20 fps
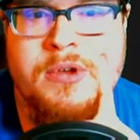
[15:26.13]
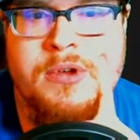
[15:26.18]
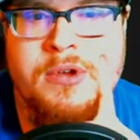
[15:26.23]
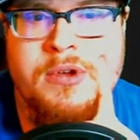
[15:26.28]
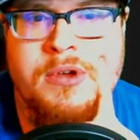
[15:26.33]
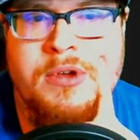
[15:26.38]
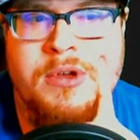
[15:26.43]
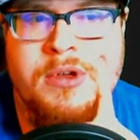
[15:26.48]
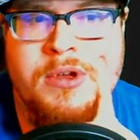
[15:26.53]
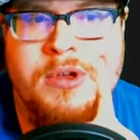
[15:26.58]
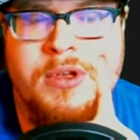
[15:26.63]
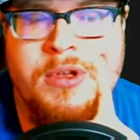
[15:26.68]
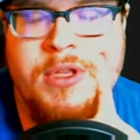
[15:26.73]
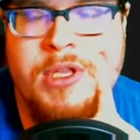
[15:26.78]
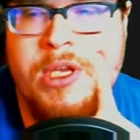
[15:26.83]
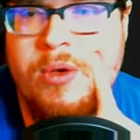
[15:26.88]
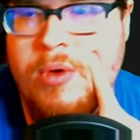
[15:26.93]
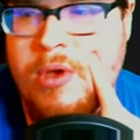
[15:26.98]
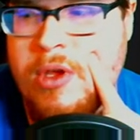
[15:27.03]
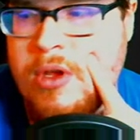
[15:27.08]
I
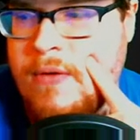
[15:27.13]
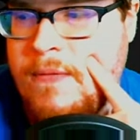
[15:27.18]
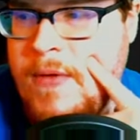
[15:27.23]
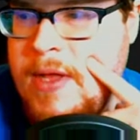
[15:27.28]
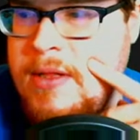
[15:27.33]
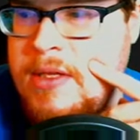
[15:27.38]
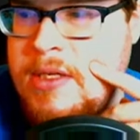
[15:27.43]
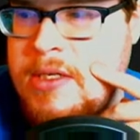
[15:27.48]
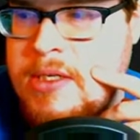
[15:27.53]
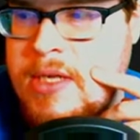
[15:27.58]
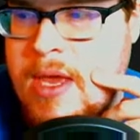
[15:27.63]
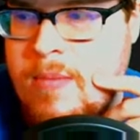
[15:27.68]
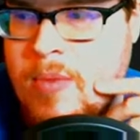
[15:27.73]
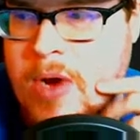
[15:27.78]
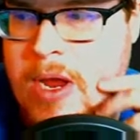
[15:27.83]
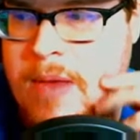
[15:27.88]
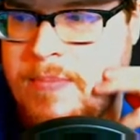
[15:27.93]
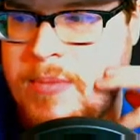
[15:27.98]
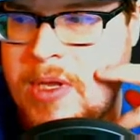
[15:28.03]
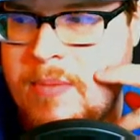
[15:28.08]
think we could have had this game
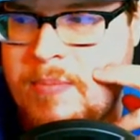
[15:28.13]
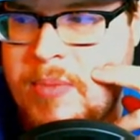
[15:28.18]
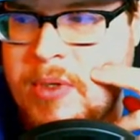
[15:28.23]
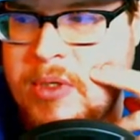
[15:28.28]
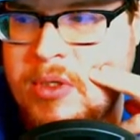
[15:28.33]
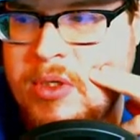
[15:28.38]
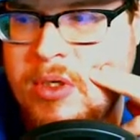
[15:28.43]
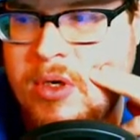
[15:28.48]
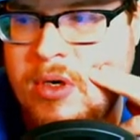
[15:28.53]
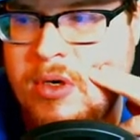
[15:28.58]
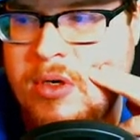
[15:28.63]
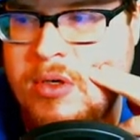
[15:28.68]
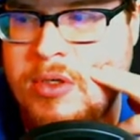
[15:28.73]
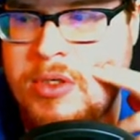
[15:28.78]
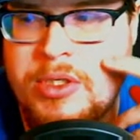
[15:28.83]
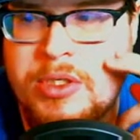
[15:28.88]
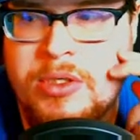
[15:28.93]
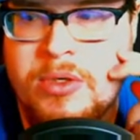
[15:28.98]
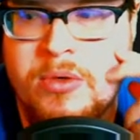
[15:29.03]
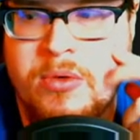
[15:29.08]
wrapped up a turn
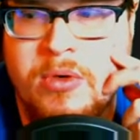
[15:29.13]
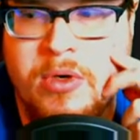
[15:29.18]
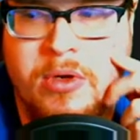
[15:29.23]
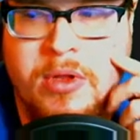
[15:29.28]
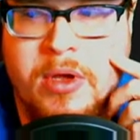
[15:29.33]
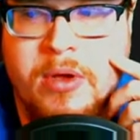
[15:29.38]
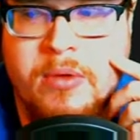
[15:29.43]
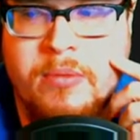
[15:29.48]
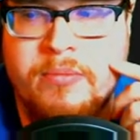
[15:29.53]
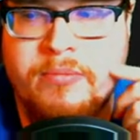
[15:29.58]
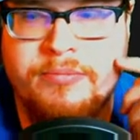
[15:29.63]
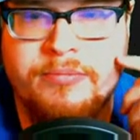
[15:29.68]
sooner, though.